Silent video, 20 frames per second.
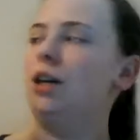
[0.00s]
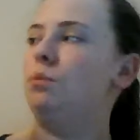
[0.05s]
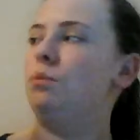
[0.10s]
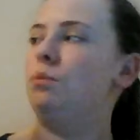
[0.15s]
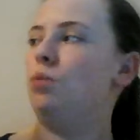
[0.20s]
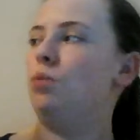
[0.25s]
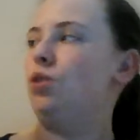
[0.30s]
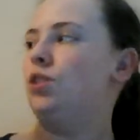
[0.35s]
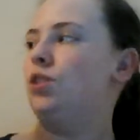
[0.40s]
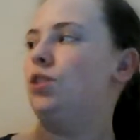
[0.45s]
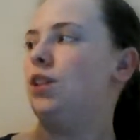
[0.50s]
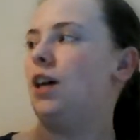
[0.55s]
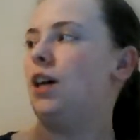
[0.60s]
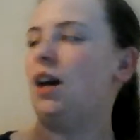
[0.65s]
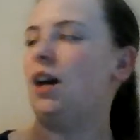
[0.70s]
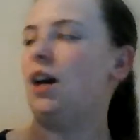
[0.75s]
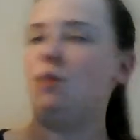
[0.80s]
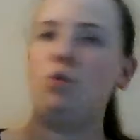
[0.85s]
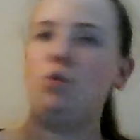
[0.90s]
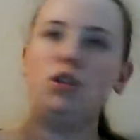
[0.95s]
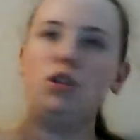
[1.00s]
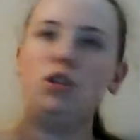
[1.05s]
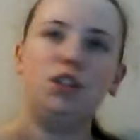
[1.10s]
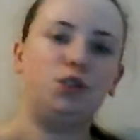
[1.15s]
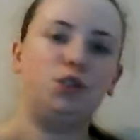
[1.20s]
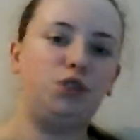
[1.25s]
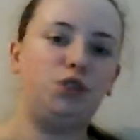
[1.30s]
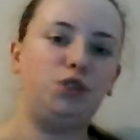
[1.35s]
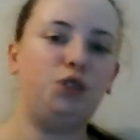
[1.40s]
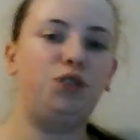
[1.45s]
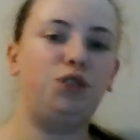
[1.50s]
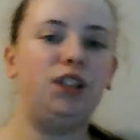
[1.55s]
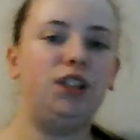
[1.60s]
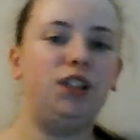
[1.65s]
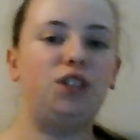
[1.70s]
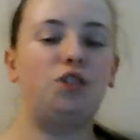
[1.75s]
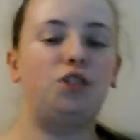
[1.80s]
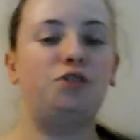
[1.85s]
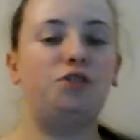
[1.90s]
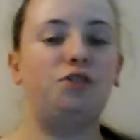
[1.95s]
but I am wanting to
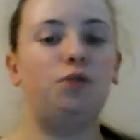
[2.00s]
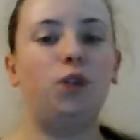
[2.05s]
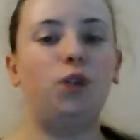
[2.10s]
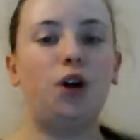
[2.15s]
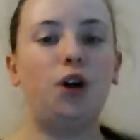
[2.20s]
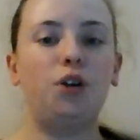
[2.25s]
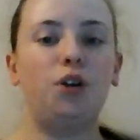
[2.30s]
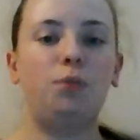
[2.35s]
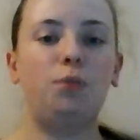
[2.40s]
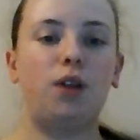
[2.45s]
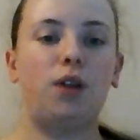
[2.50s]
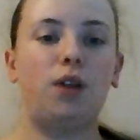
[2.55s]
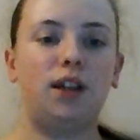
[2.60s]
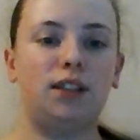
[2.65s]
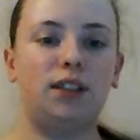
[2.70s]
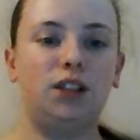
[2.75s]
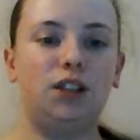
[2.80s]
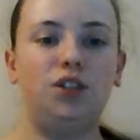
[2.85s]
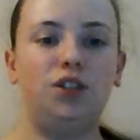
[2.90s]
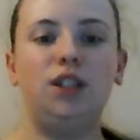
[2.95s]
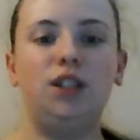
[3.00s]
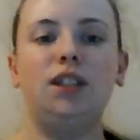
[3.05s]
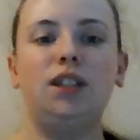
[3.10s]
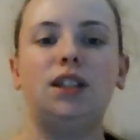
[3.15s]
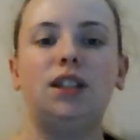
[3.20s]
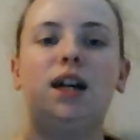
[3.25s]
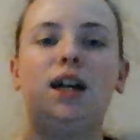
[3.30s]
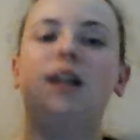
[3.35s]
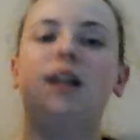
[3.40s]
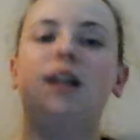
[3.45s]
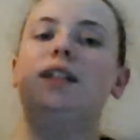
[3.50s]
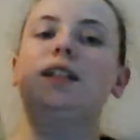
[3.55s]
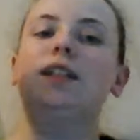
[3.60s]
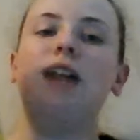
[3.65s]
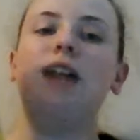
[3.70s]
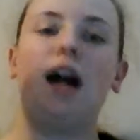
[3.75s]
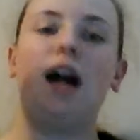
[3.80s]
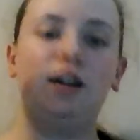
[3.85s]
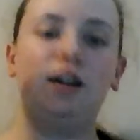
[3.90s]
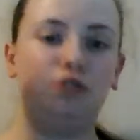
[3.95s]
reread the full Harry Potter series, and
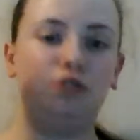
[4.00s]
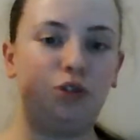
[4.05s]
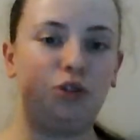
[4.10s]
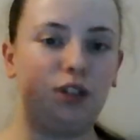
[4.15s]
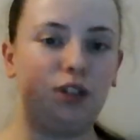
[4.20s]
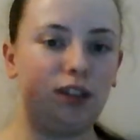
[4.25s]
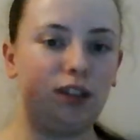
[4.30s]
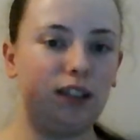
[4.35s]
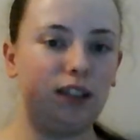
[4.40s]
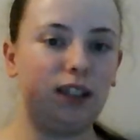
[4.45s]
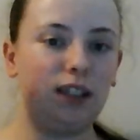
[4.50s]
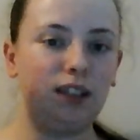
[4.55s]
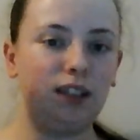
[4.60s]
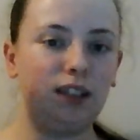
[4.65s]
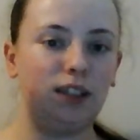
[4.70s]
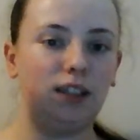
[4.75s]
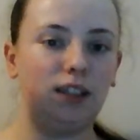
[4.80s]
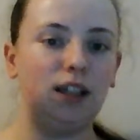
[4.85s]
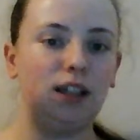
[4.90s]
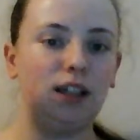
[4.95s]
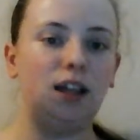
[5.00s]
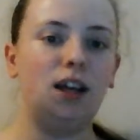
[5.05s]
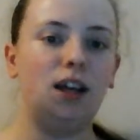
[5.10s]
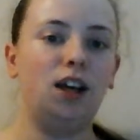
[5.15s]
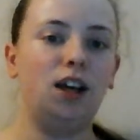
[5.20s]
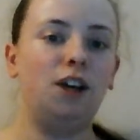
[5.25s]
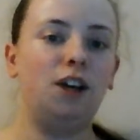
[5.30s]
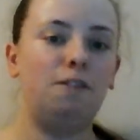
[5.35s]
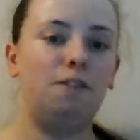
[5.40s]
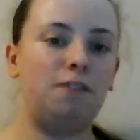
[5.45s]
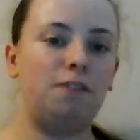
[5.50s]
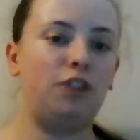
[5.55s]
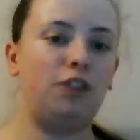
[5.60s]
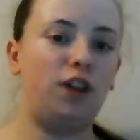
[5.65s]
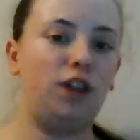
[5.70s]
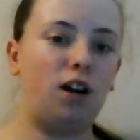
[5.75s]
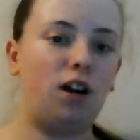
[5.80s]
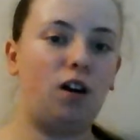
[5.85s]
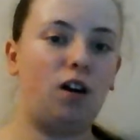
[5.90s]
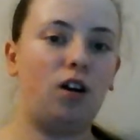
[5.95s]
I have to read this
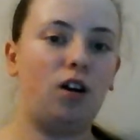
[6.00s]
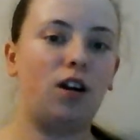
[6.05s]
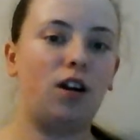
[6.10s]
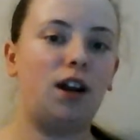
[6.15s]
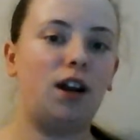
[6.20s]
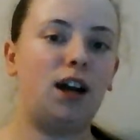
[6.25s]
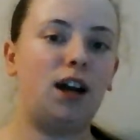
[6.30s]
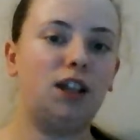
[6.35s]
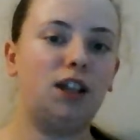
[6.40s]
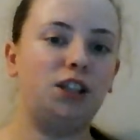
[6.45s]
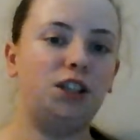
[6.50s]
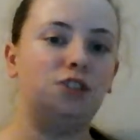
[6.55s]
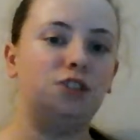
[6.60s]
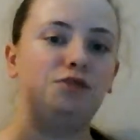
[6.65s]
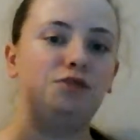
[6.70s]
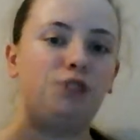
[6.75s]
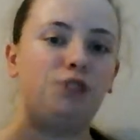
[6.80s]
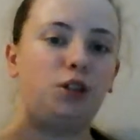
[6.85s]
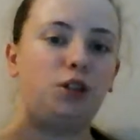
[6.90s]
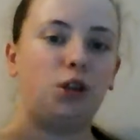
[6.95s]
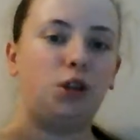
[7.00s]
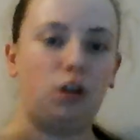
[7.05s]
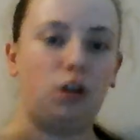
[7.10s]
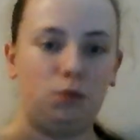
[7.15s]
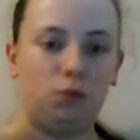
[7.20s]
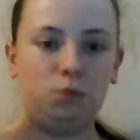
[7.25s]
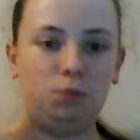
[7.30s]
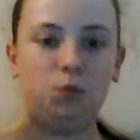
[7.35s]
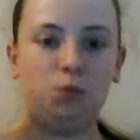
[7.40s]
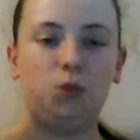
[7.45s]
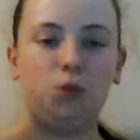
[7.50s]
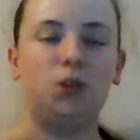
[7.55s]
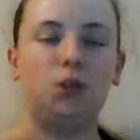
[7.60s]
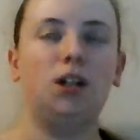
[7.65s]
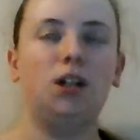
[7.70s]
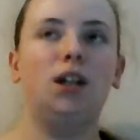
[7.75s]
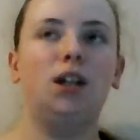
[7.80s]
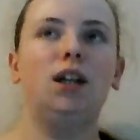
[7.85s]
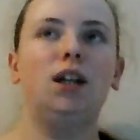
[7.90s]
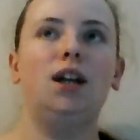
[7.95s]
very long and very crappy book
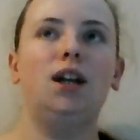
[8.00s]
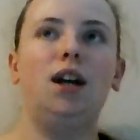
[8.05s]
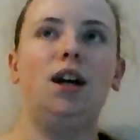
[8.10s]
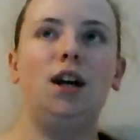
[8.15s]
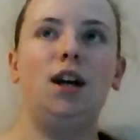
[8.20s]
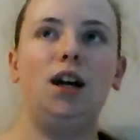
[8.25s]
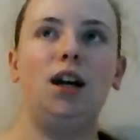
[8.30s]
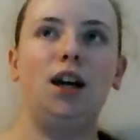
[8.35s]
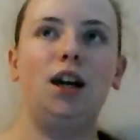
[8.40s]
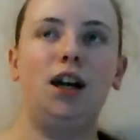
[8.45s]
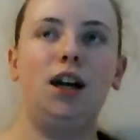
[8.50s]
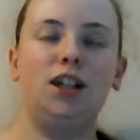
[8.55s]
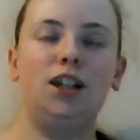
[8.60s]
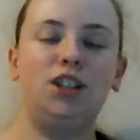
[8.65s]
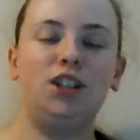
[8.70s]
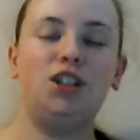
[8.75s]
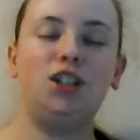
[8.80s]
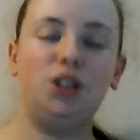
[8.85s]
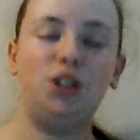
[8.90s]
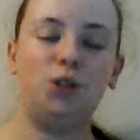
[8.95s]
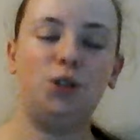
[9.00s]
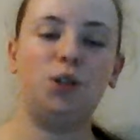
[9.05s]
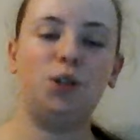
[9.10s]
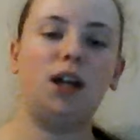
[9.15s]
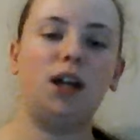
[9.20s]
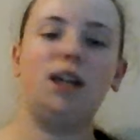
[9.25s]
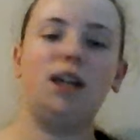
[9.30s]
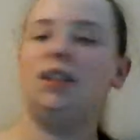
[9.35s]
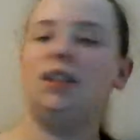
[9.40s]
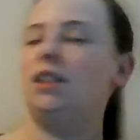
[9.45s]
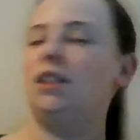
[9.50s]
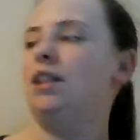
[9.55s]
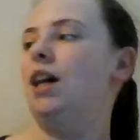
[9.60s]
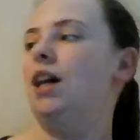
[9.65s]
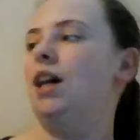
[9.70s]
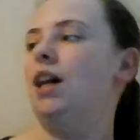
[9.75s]
to do that.